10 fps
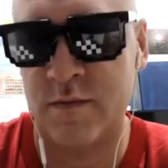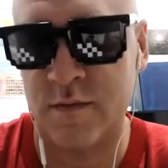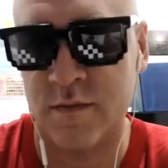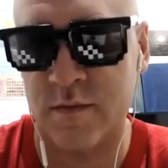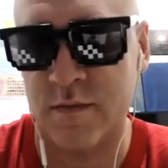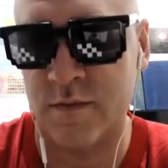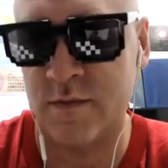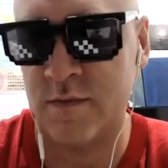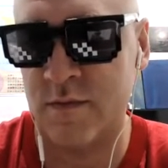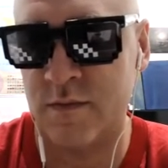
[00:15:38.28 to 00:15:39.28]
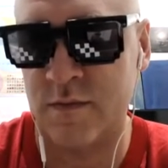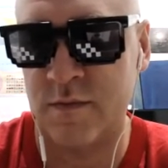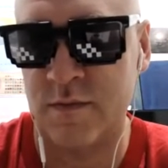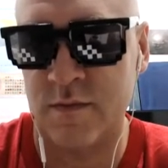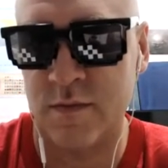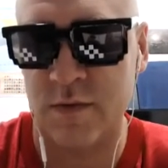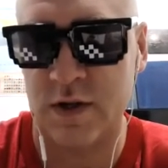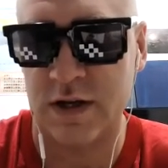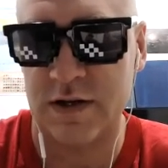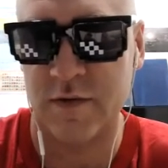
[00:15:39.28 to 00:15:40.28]
Mm-mm.
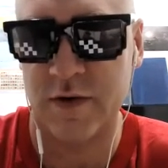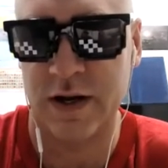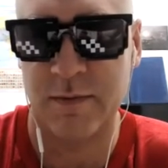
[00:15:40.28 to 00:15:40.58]
Doesn't ring a